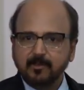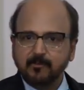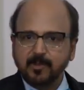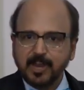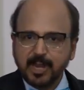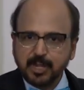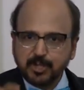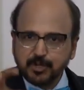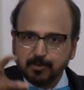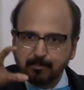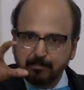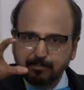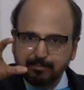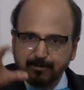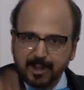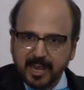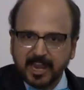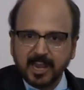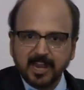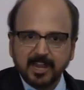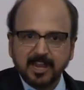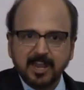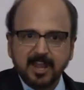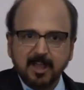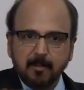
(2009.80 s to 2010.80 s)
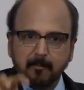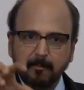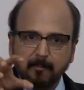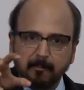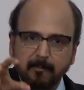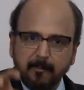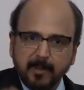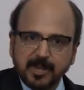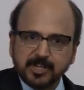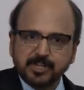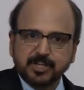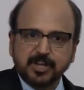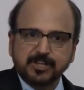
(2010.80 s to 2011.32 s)
We need to bring in
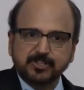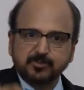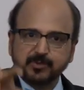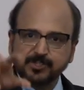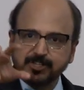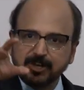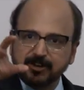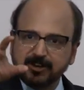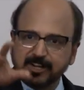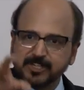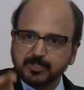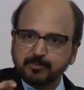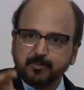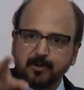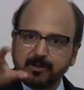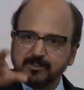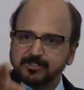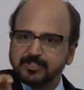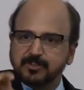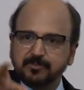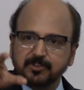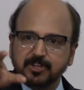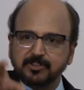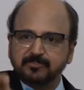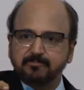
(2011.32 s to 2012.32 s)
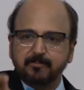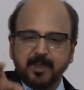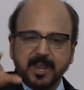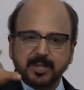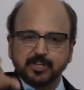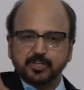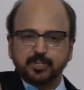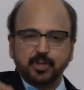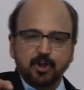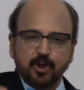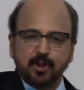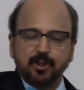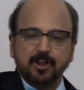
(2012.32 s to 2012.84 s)
measures which are responsive to make
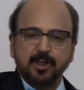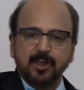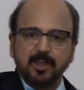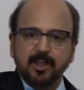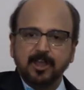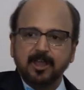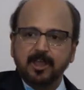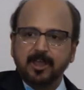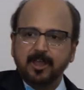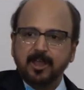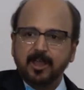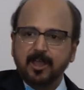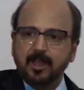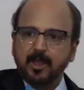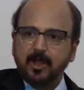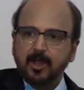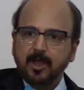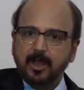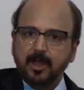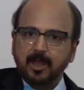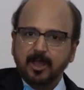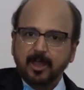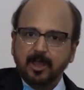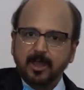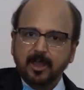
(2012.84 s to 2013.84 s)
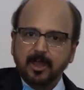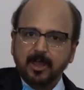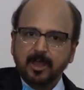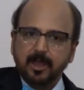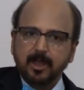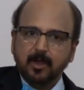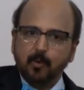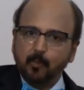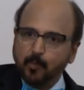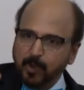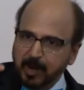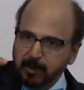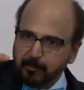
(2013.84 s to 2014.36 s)
sure
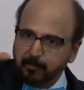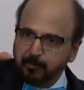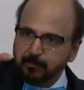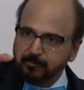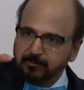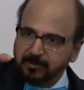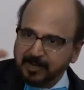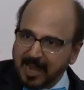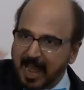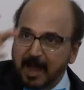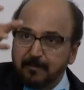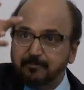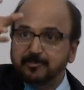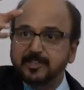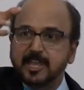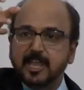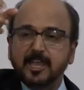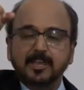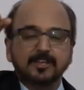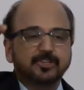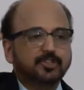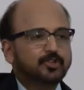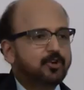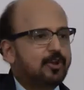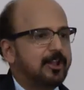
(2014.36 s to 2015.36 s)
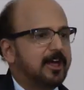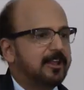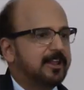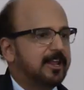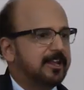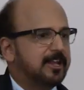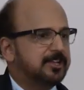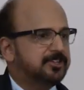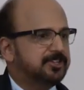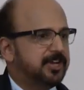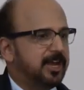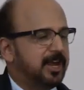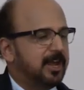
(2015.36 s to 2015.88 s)
we tap the solar
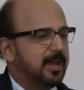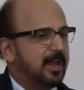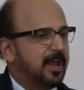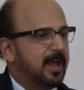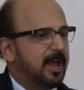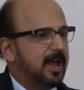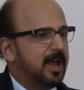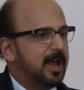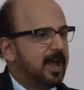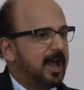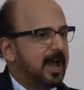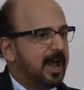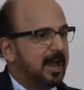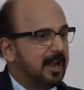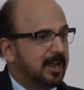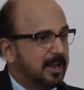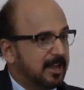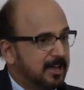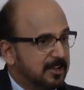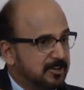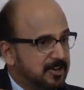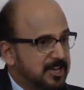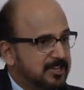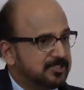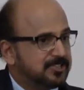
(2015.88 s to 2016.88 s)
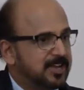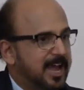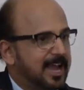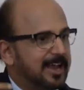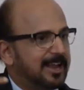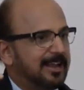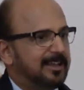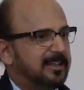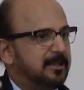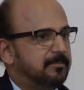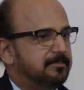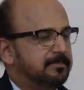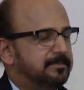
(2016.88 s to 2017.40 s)
energy and
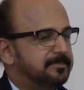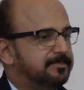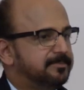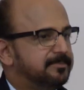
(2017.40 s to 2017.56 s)
recycle them.